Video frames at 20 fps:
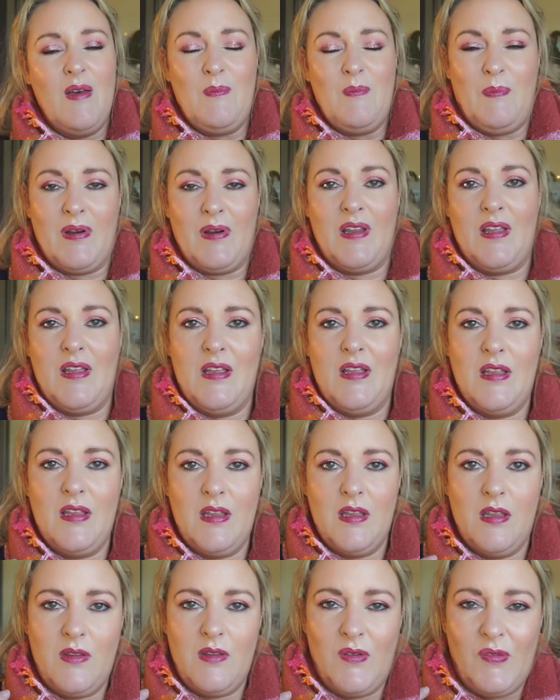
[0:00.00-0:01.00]
But
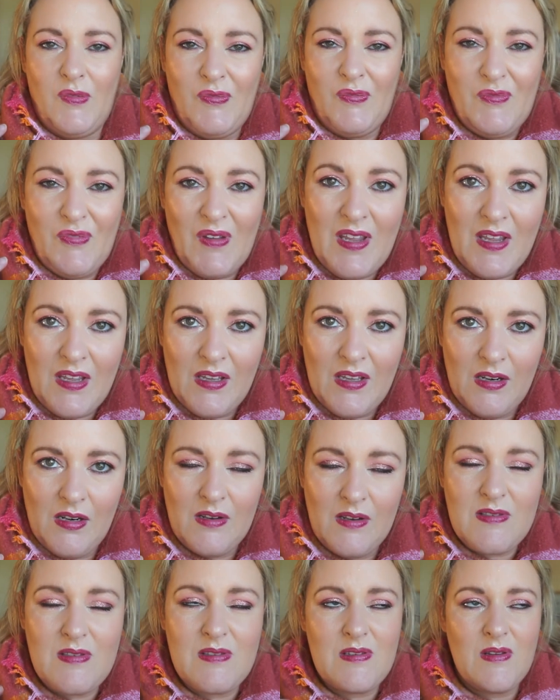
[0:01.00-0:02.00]
you
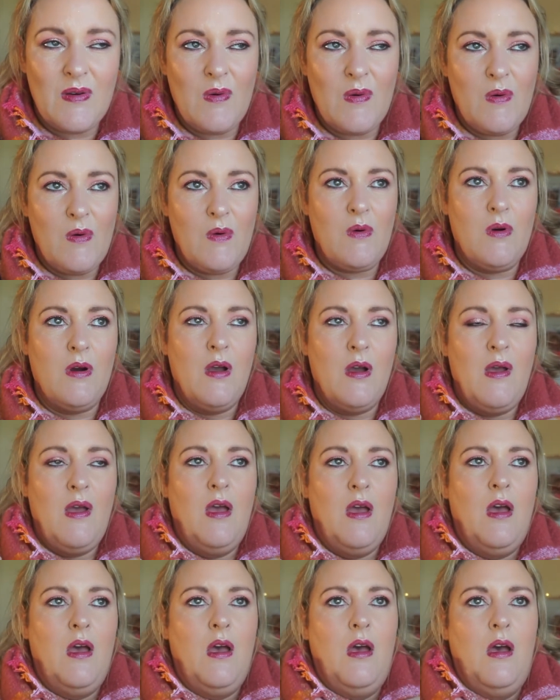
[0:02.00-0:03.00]
feel so
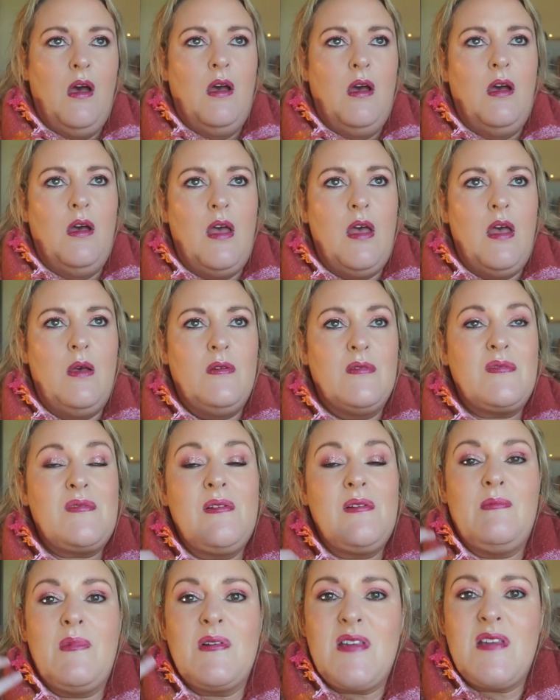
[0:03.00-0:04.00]

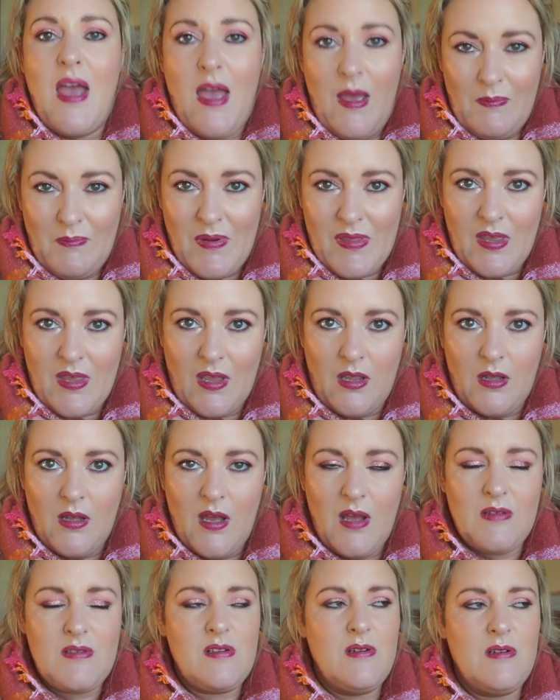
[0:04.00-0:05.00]
much empathy
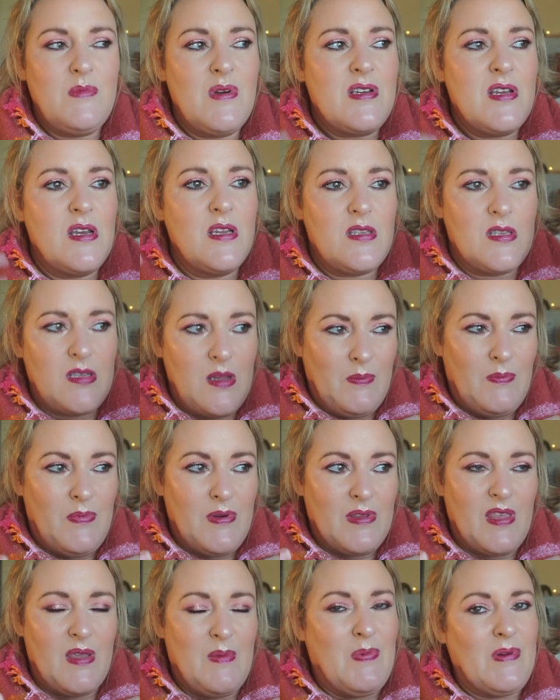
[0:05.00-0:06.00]
and so much
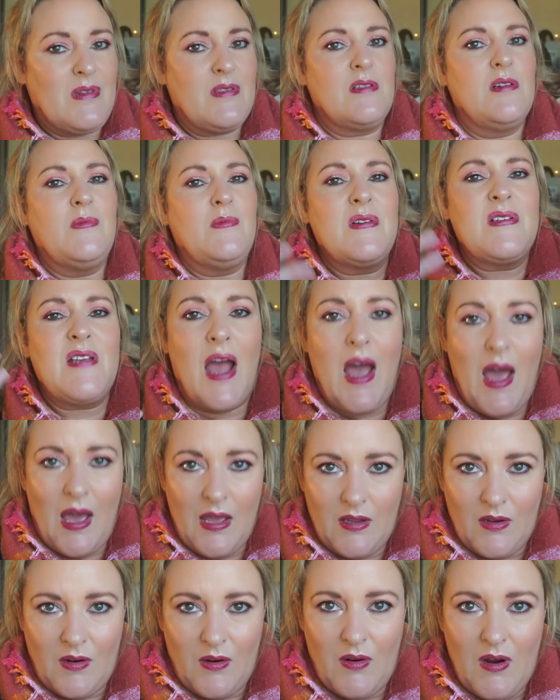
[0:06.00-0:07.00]
sympathy, but so much
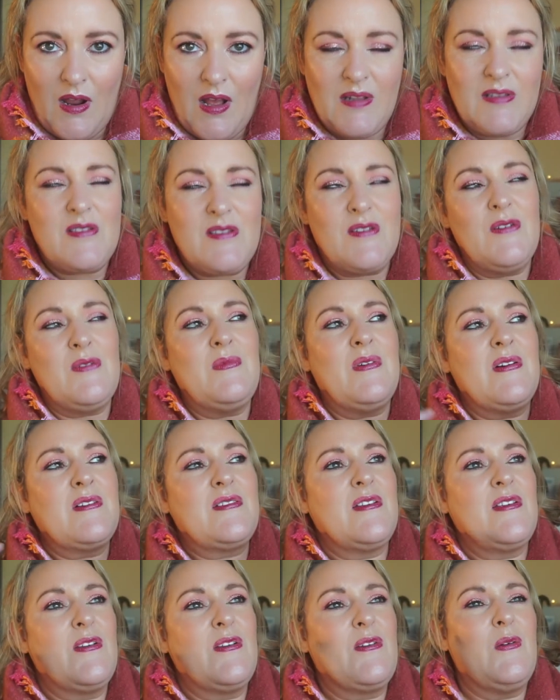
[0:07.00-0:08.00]
anger and so much,
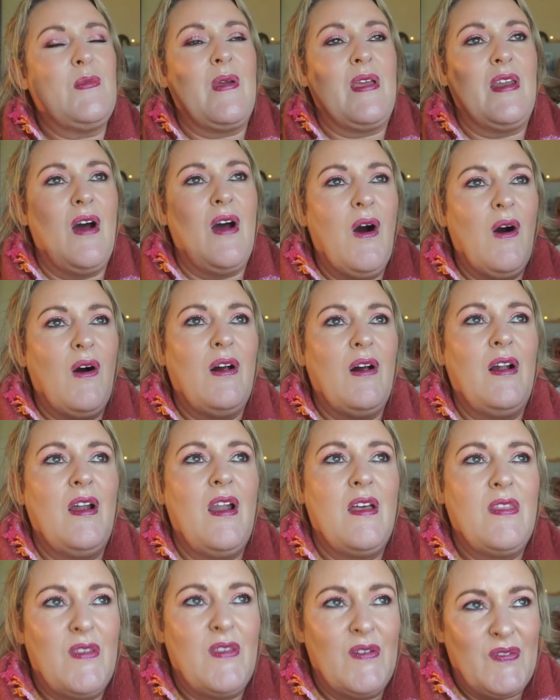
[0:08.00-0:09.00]
you know what I mean,
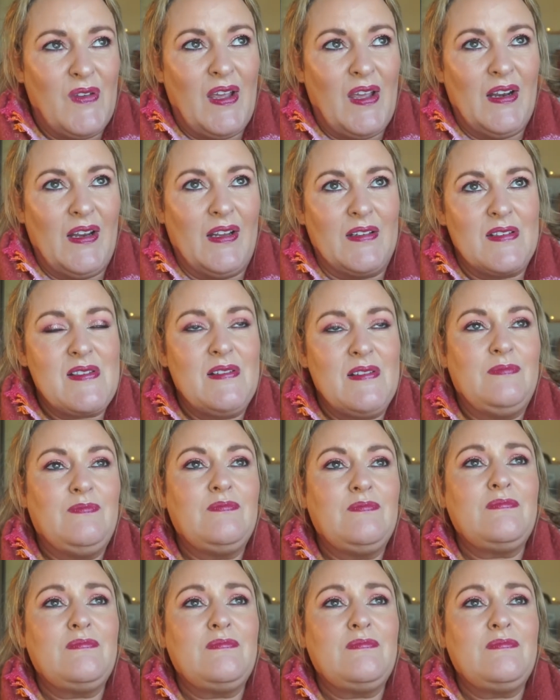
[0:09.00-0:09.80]
all the feelings.